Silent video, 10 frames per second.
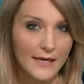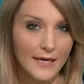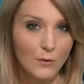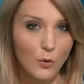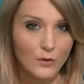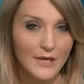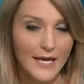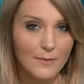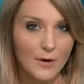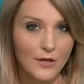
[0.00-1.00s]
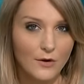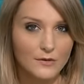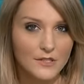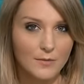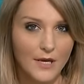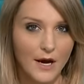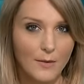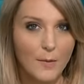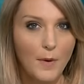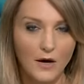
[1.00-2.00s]
He warned Labour not to
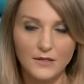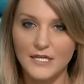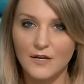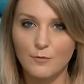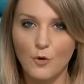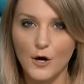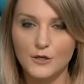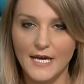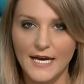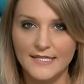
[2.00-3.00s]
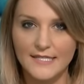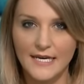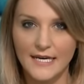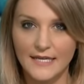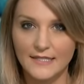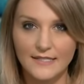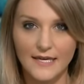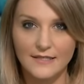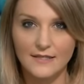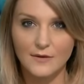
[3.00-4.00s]
become a party of protest and
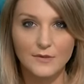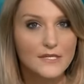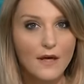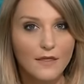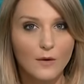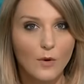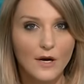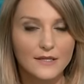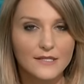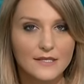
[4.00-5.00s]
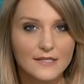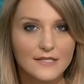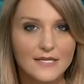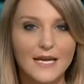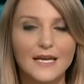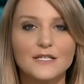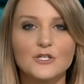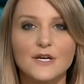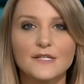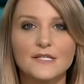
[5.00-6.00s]
said there was nothing worse than seeing
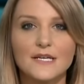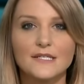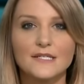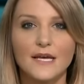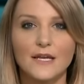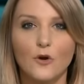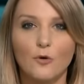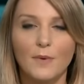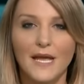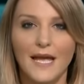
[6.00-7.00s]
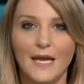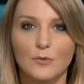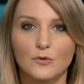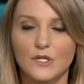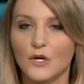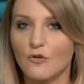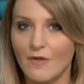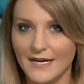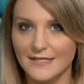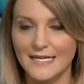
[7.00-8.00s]
injustice and not being able to
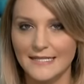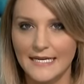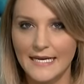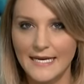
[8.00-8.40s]
correct it.